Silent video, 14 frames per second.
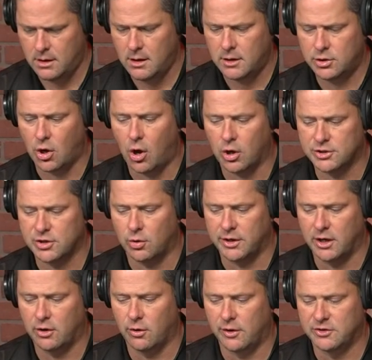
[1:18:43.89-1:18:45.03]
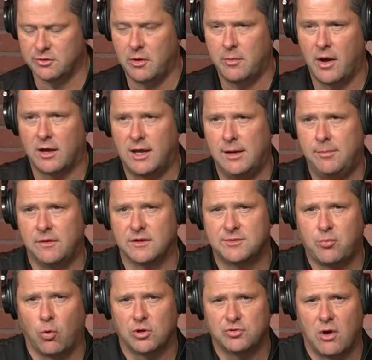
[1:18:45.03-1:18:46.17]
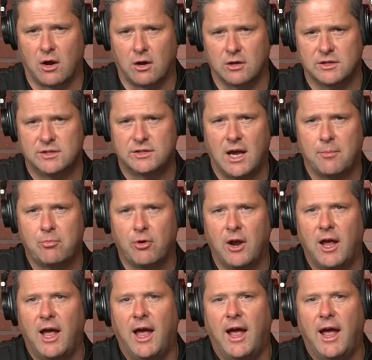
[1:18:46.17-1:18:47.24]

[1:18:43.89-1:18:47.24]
Dogs Only agrees with me about keeping the sports records separate.